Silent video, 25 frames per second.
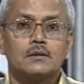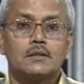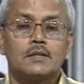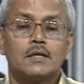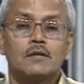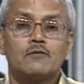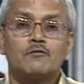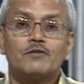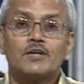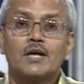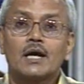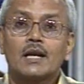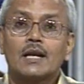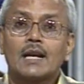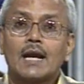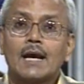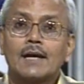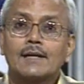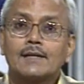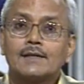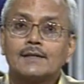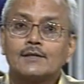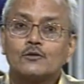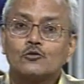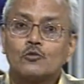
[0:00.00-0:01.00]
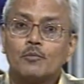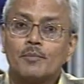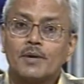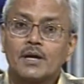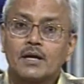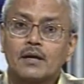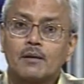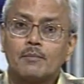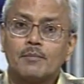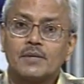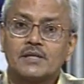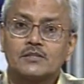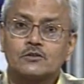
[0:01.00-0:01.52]
then we are likely to
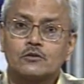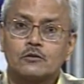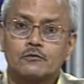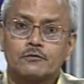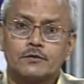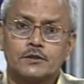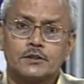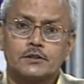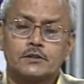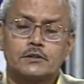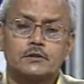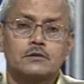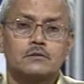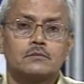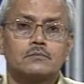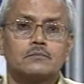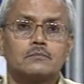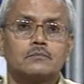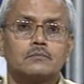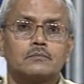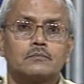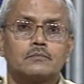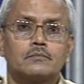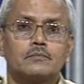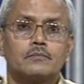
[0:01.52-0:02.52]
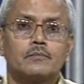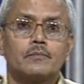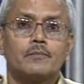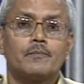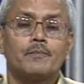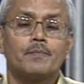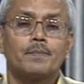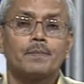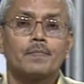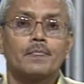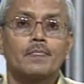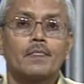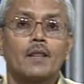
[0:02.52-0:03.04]
make a mess of it,
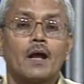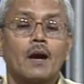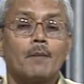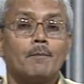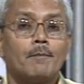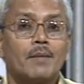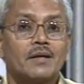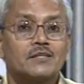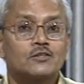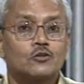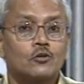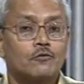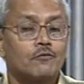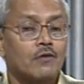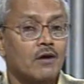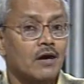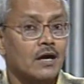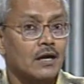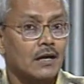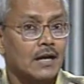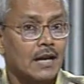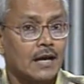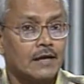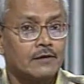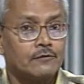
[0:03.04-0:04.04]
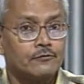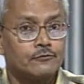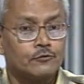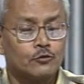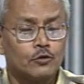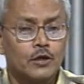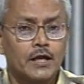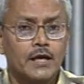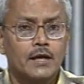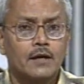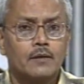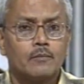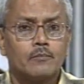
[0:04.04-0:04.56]
a mess of our life
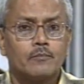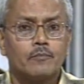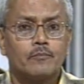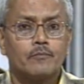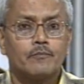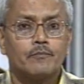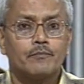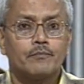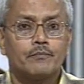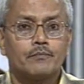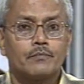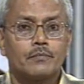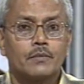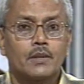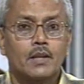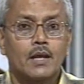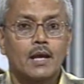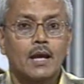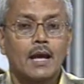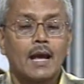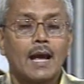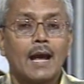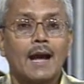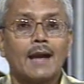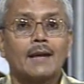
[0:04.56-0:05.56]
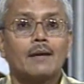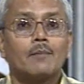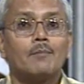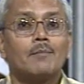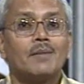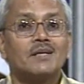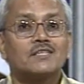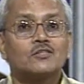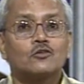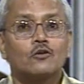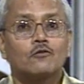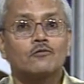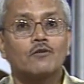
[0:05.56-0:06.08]
today and a
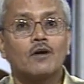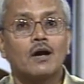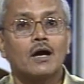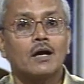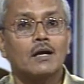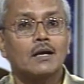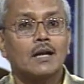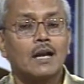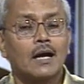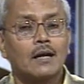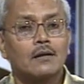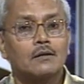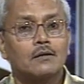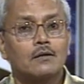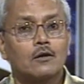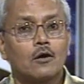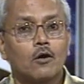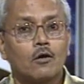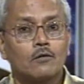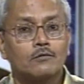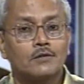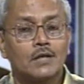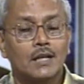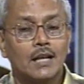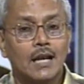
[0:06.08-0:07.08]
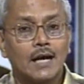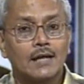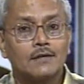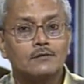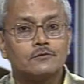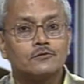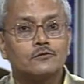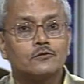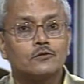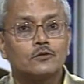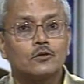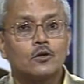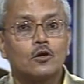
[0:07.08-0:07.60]
mess of the
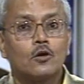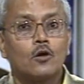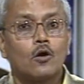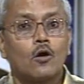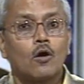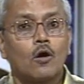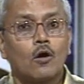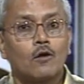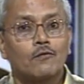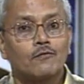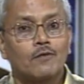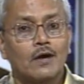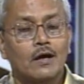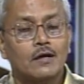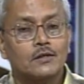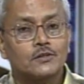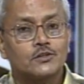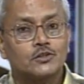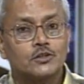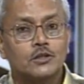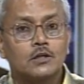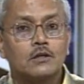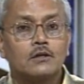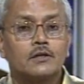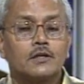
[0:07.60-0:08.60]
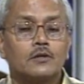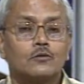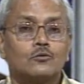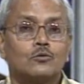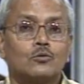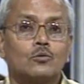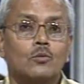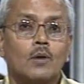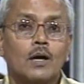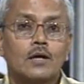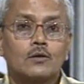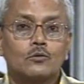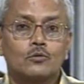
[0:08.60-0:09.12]
lives of our children
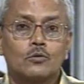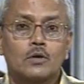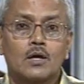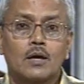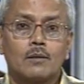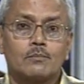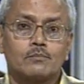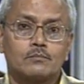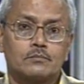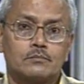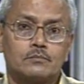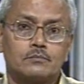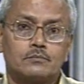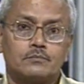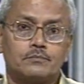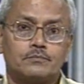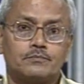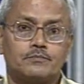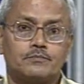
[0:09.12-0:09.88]
who are to come.